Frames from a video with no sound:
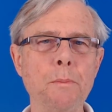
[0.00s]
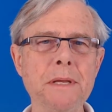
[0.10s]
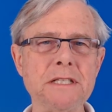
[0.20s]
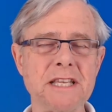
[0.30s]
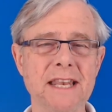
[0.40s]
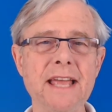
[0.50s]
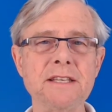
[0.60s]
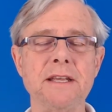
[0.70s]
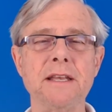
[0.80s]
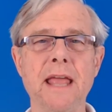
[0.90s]
will be
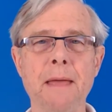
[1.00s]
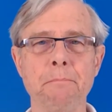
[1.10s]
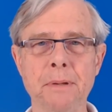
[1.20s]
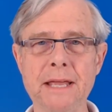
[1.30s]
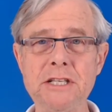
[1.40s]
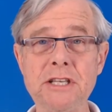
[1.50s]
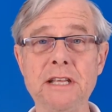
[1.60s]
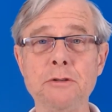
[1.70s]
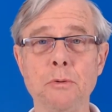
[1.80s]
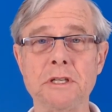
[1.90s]
selected and placed
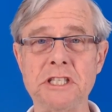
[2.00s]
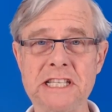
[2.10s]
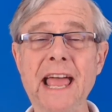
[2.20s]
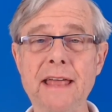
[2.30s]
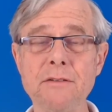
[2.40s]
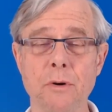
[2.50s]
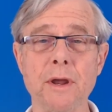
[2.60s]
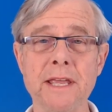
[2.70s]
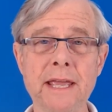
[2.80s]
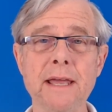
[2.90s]
into a set
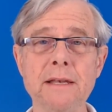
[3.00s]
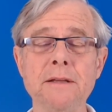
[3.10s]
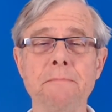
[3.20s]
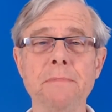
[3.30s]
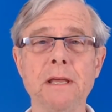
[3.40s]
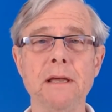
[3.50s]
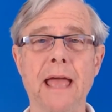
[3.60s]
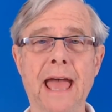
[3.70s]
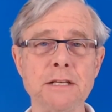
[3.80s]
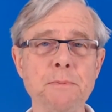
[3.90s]
or a kit
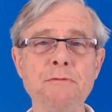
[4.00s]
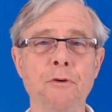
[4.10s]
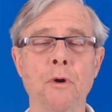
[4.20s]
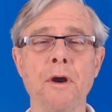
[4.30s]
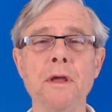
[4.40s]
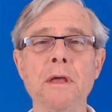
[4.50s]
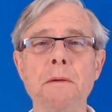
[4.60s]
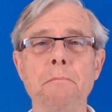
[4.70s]
as before,